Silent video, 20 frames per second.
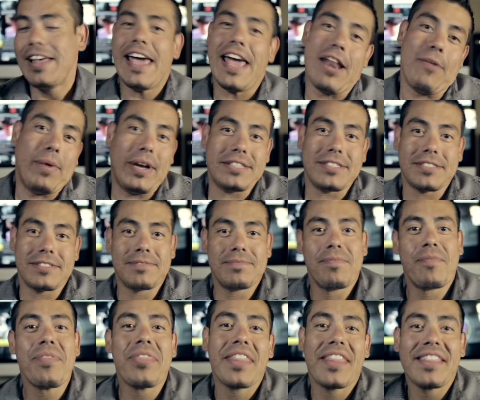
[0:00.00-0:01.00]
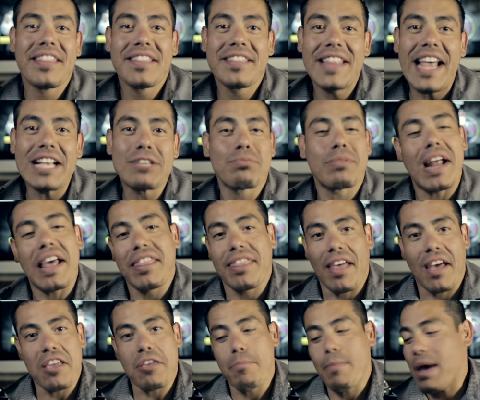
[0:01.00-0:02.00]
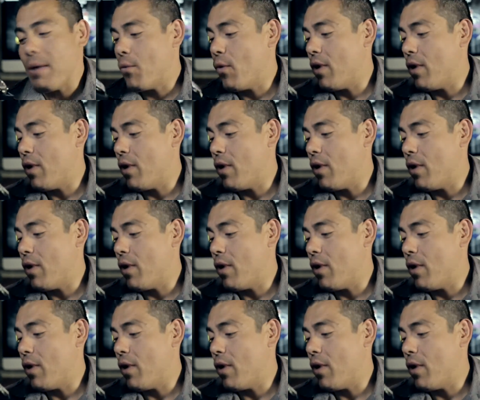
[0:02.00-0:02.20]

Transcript: Anyways, that's what I thought you might